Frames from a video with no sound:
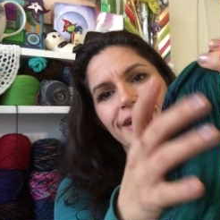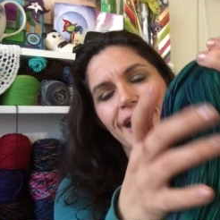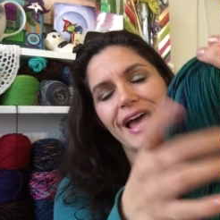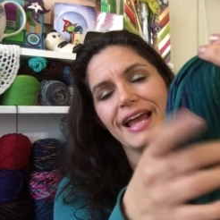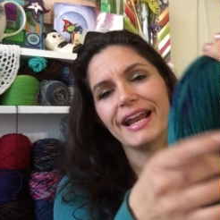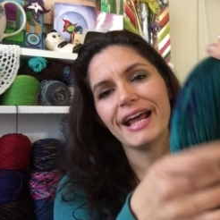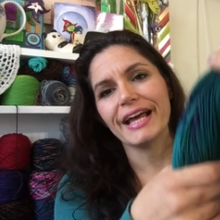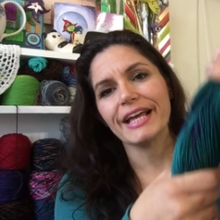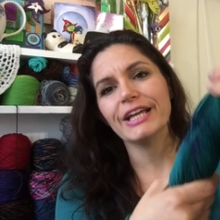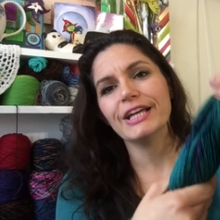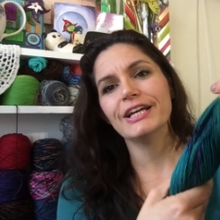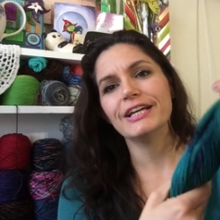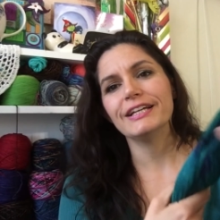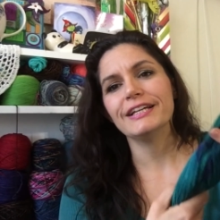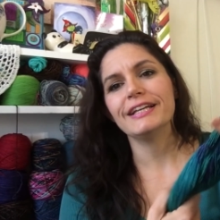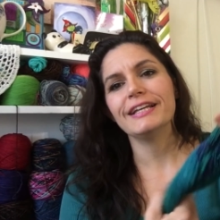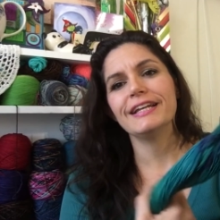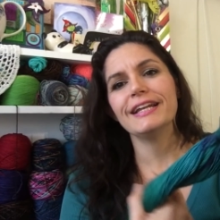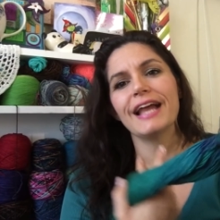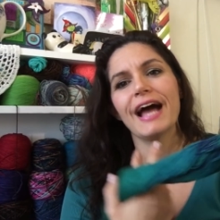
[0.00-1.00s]
and I
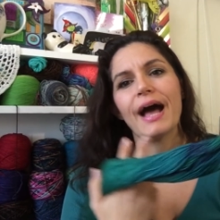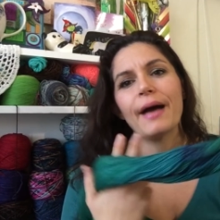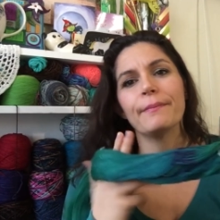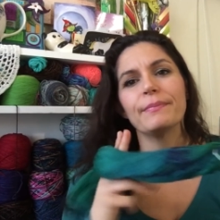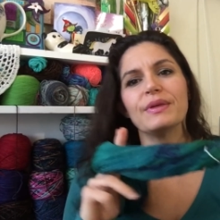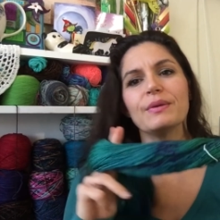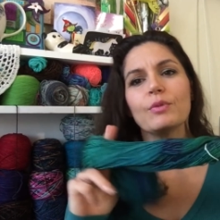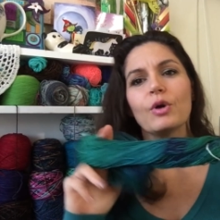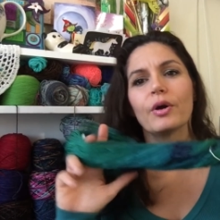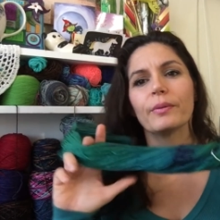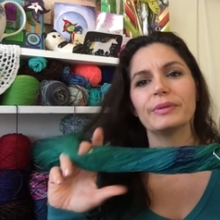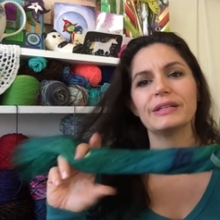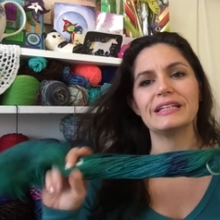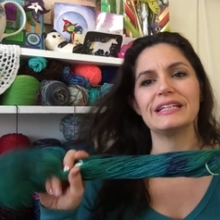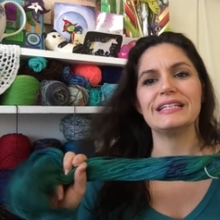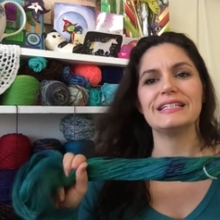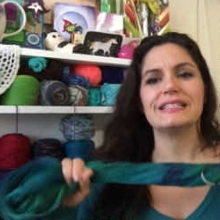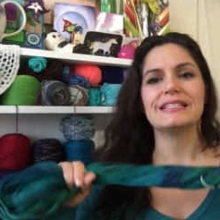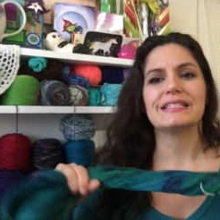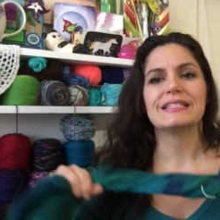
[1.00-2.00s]
could not be more
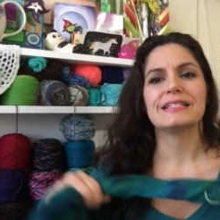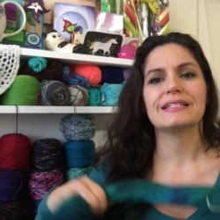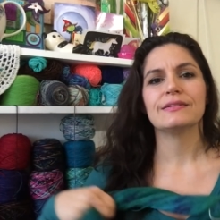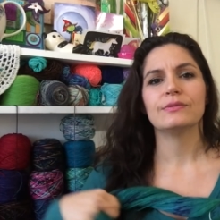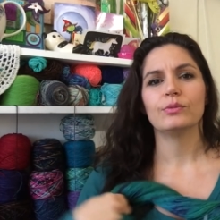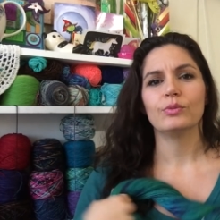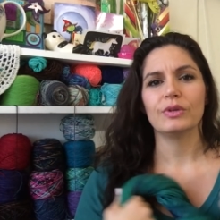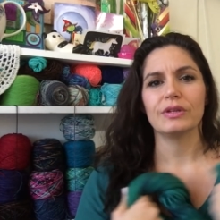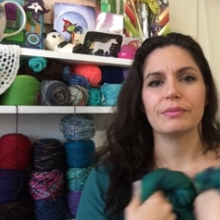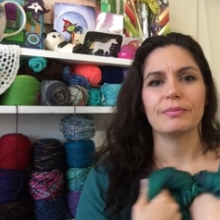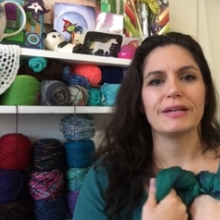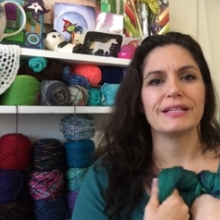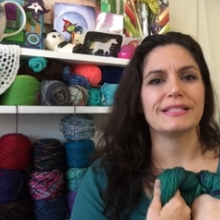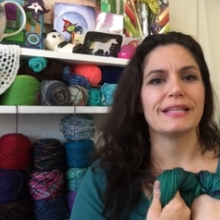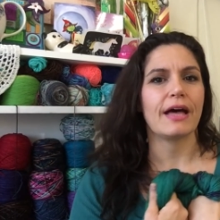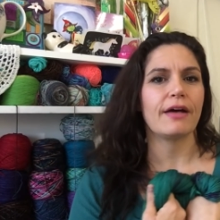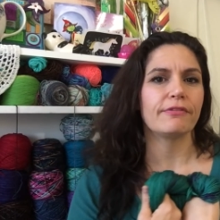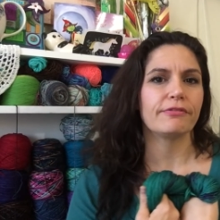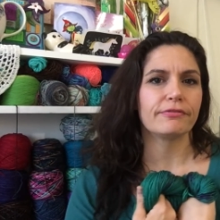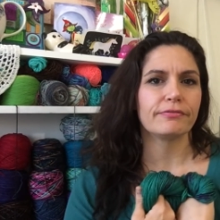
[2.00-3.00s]
pleased with
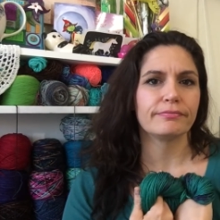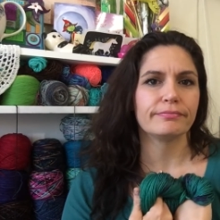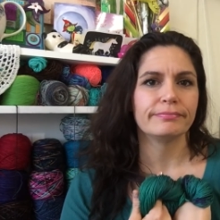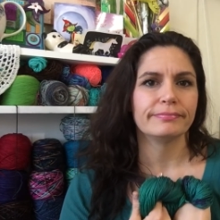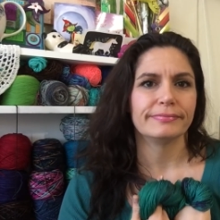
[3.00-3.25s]
myself.